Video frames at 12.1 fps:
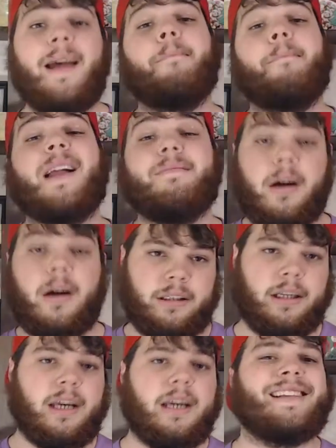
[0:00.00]
By money,
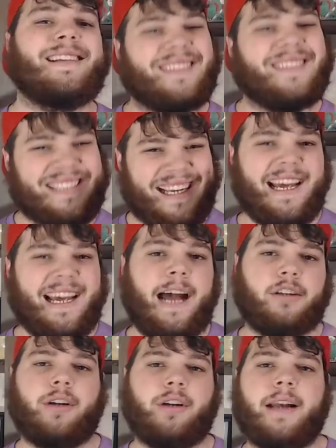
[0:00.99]
because they have to sign
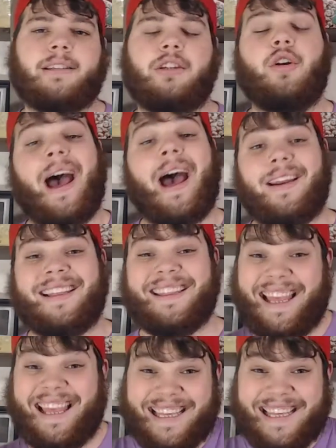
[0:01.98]
contracts. And you know how
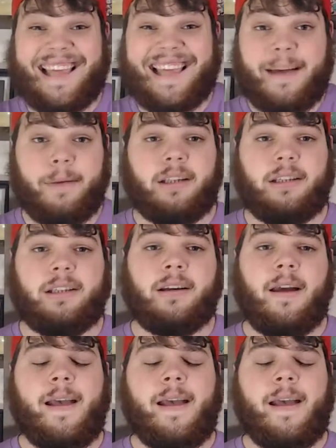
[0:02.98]
they get that money?